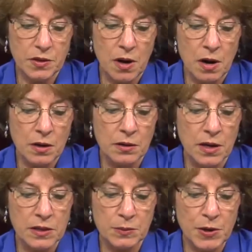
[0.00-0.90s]
are
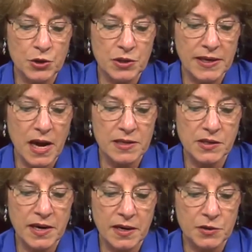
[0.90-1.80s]
especially
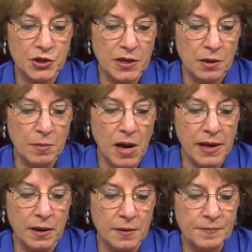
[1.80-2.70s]
Isaiah,
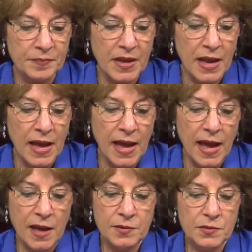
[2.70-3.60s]
Jeremiah,
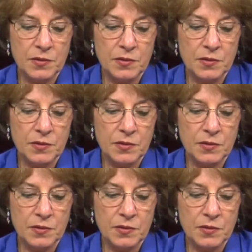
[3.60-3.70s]
and